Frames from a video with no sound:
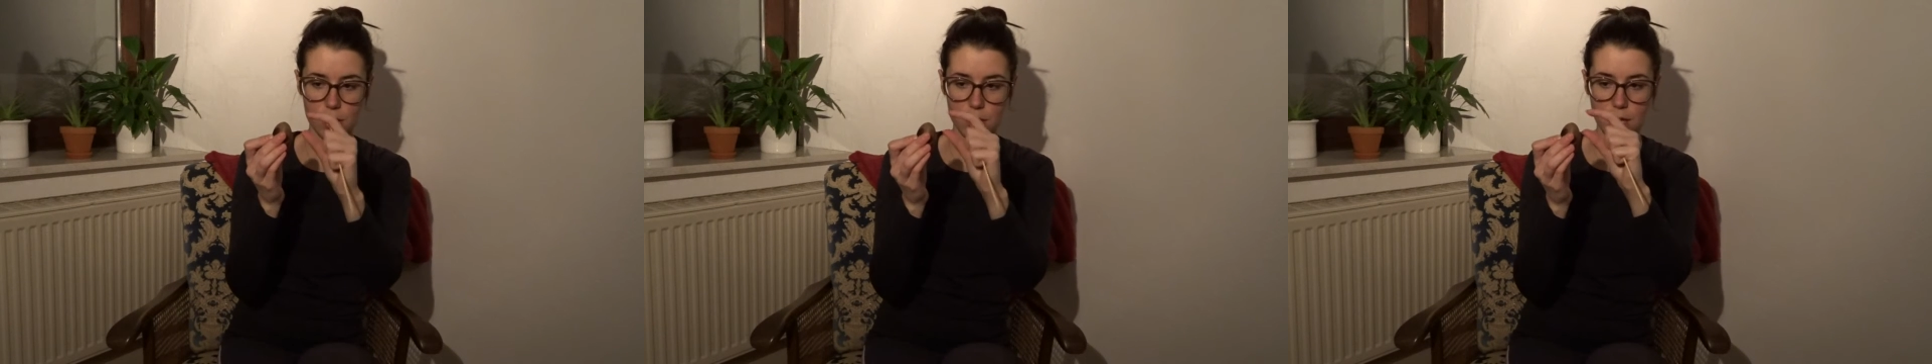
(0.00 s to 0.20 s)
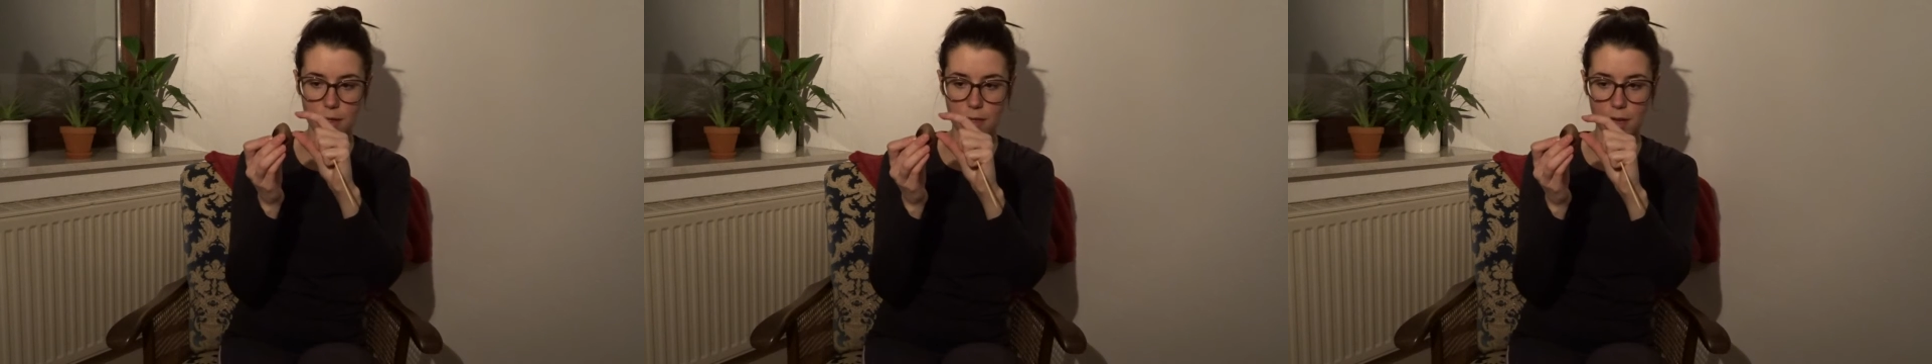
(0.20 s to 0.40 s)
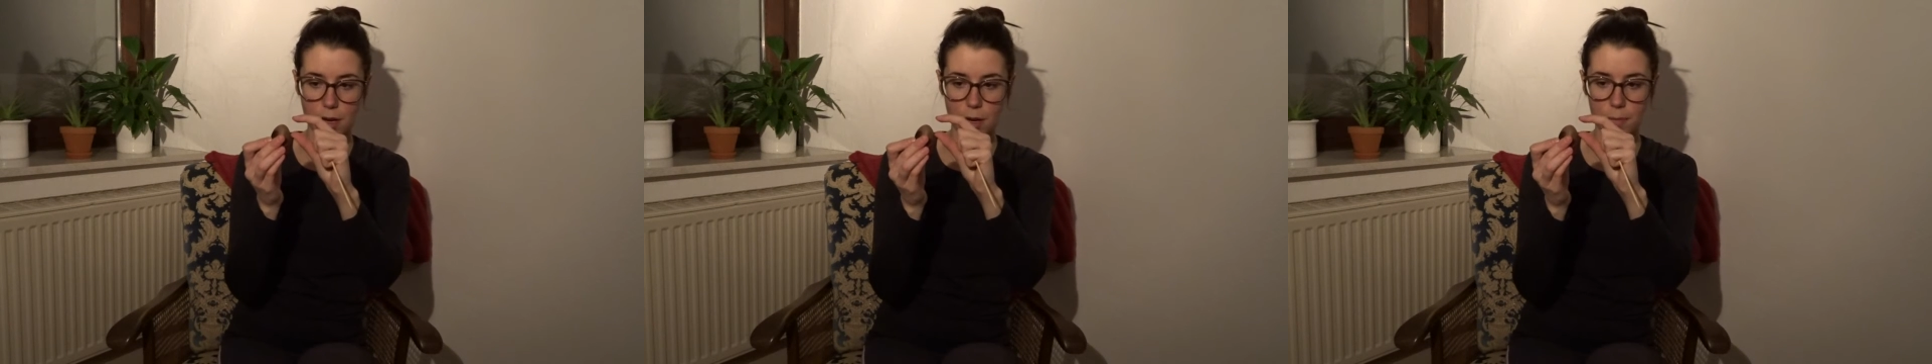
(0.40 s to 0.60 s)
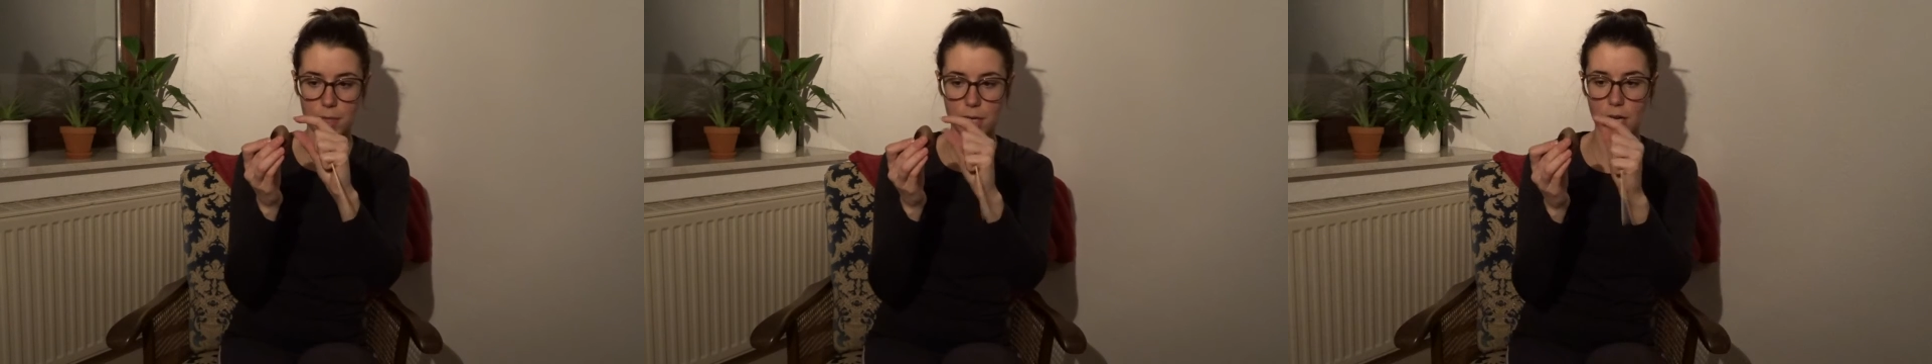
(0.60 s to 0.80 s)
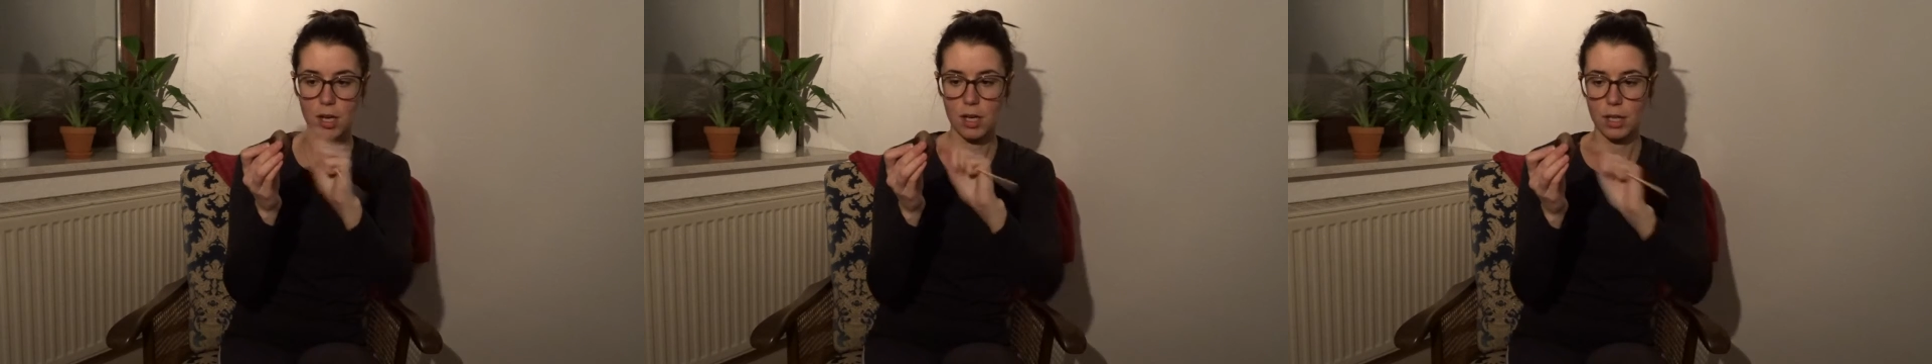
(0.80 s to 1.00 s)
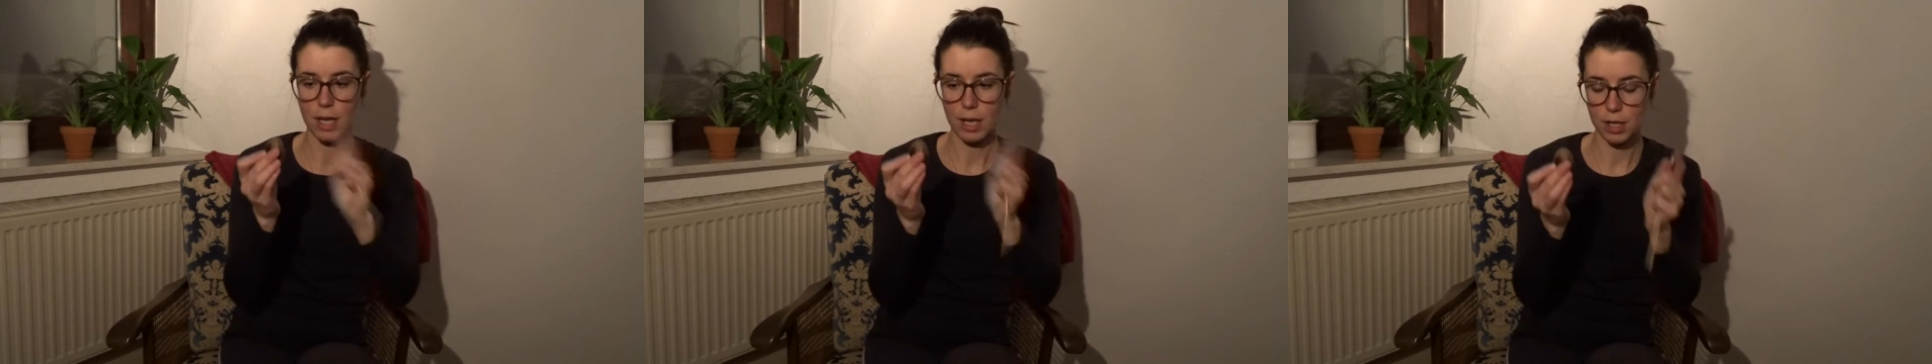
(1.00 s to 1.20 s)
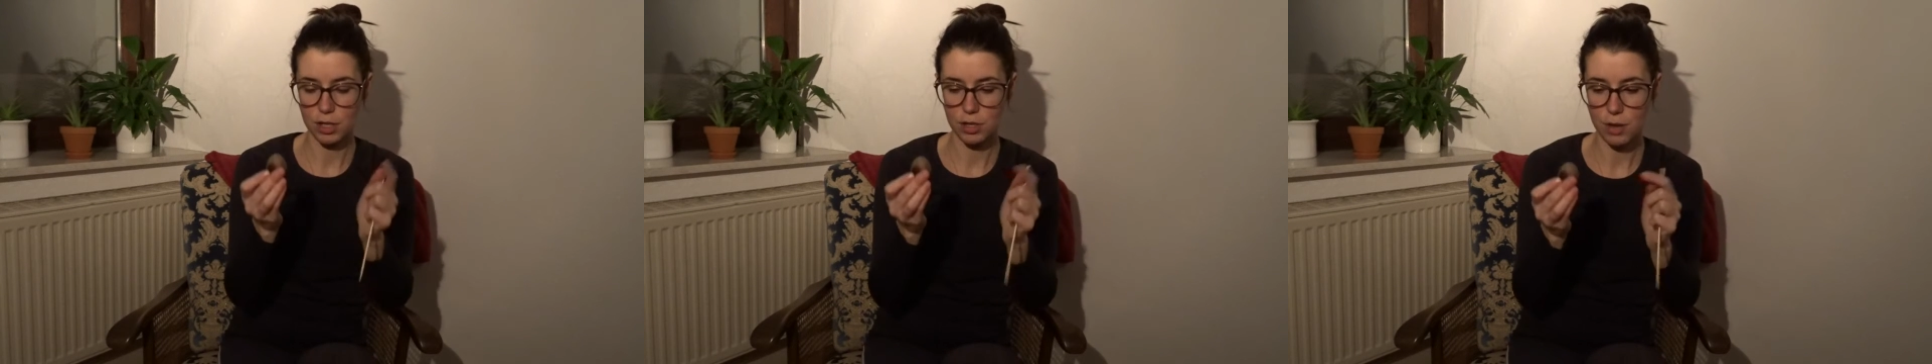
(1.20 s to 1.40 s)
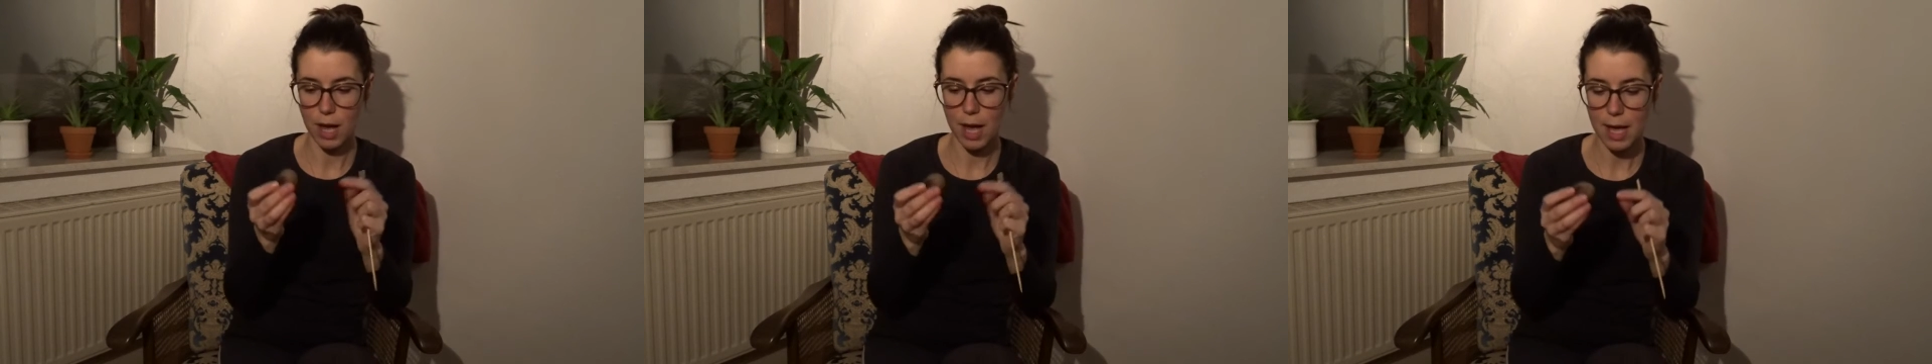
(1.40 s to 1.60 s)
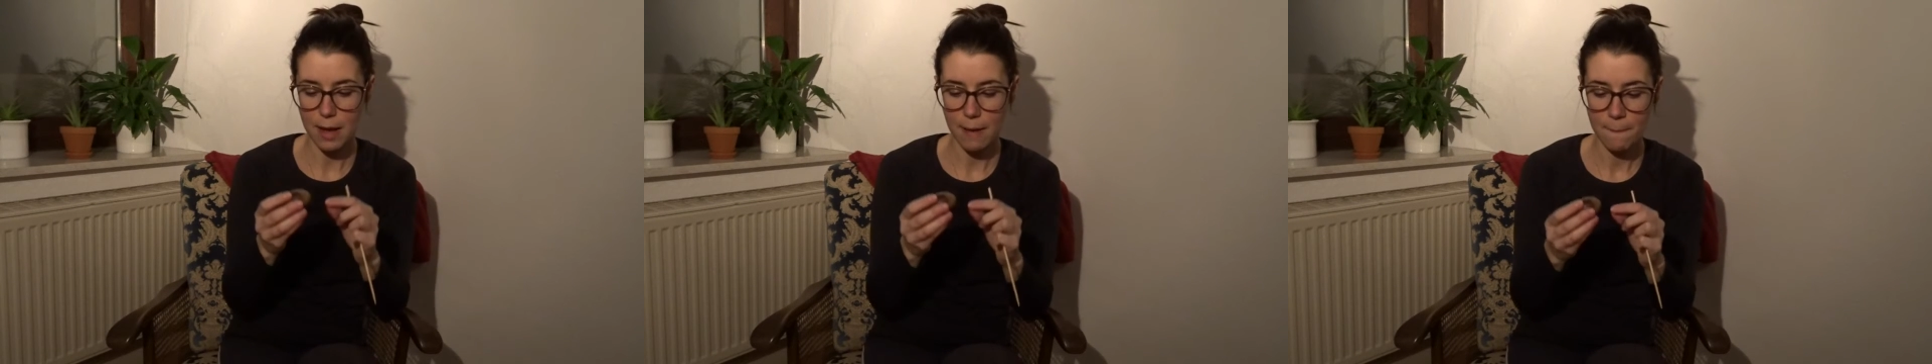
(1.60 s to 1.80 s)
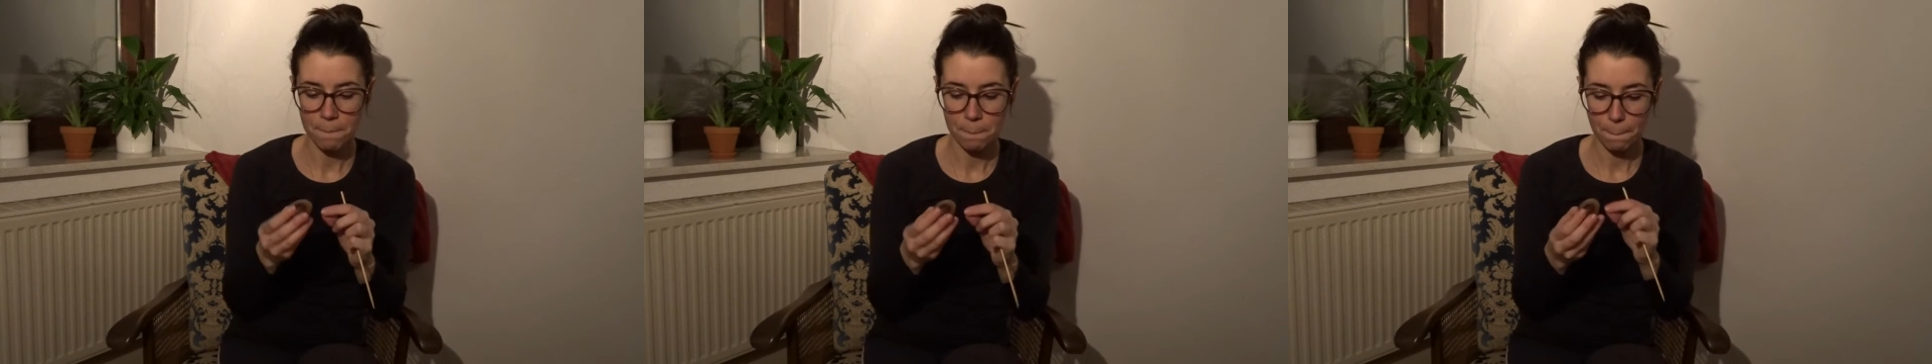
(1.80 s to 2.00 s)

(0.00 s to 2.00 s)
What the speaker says: and then up to here like dry.